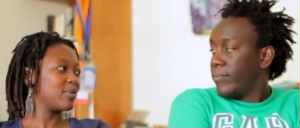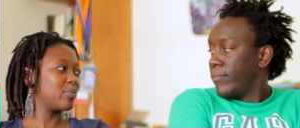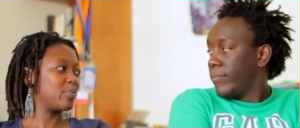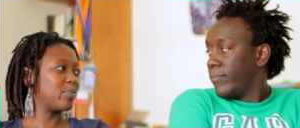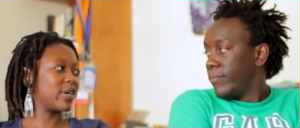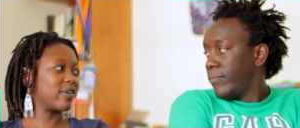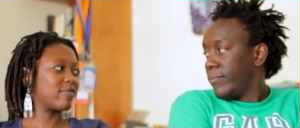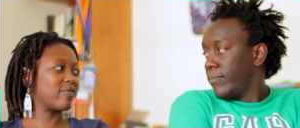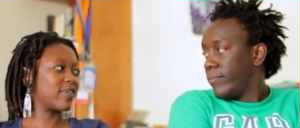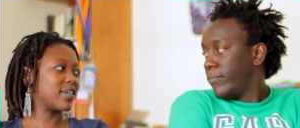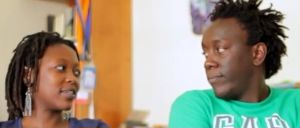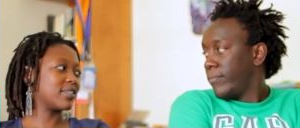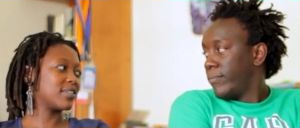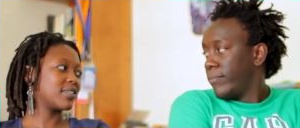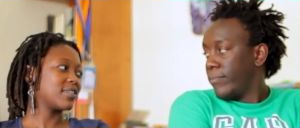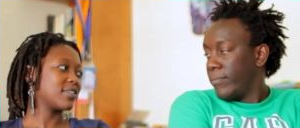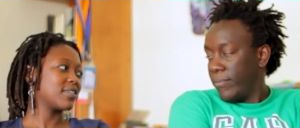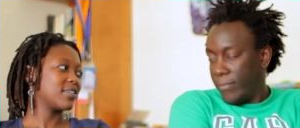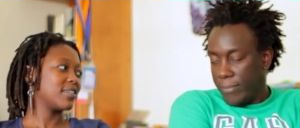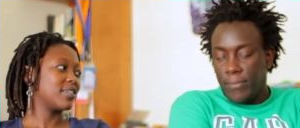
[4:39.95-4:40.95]
Speaker 1: paying fines
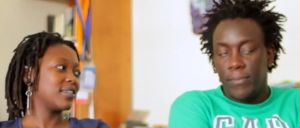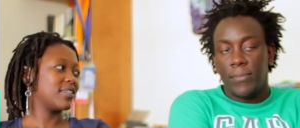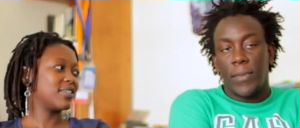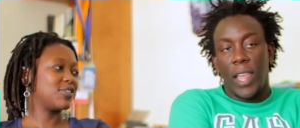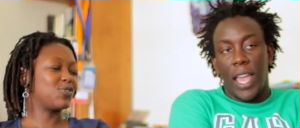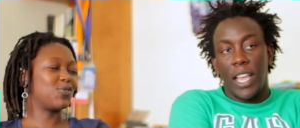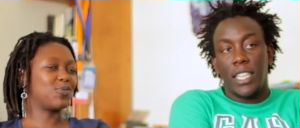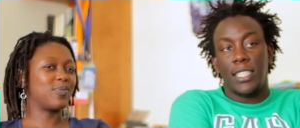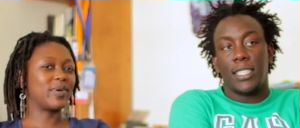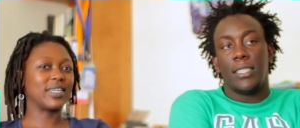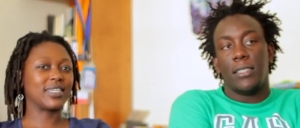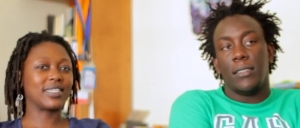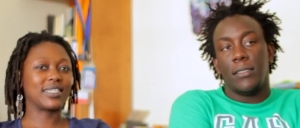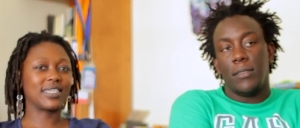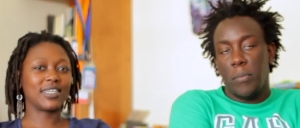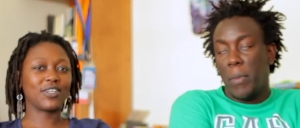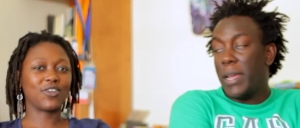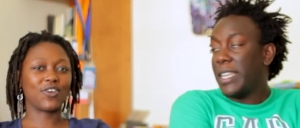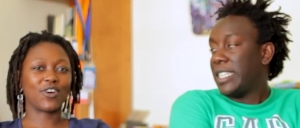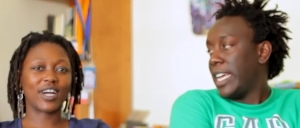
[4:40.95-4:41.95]
Speaker 2: is to is
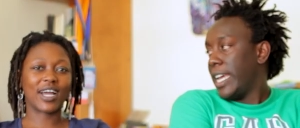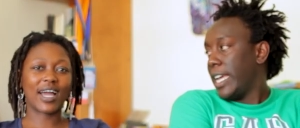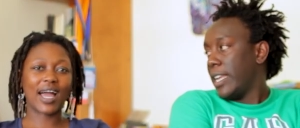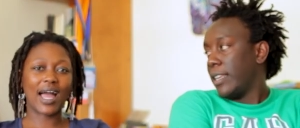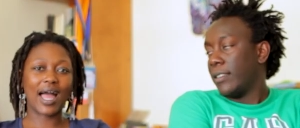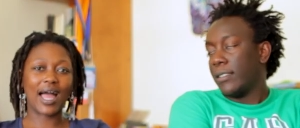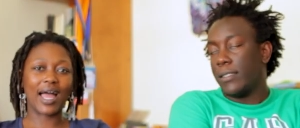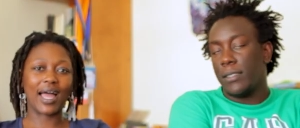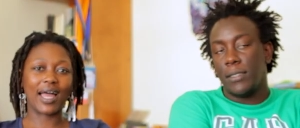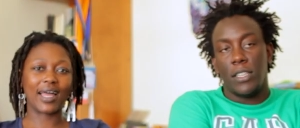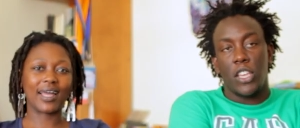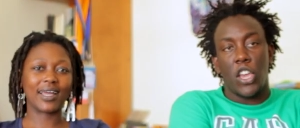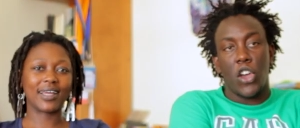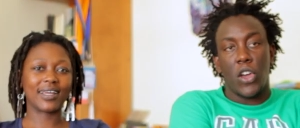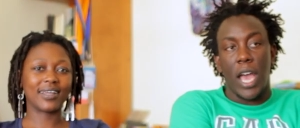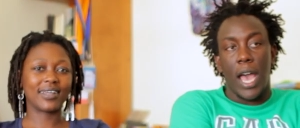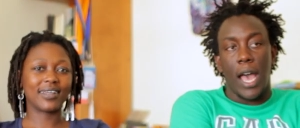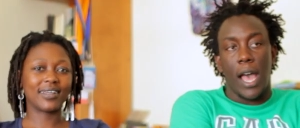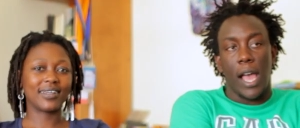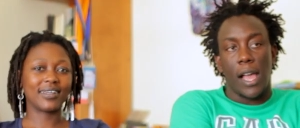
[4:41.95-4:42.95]
maintain, maintain your, car. your car.